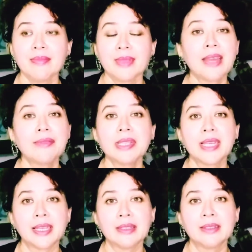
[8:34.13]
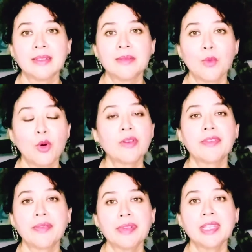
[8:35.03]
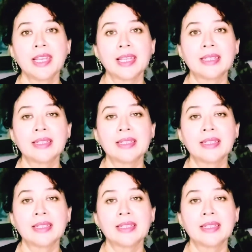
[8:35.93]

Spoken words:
everything, more of everything.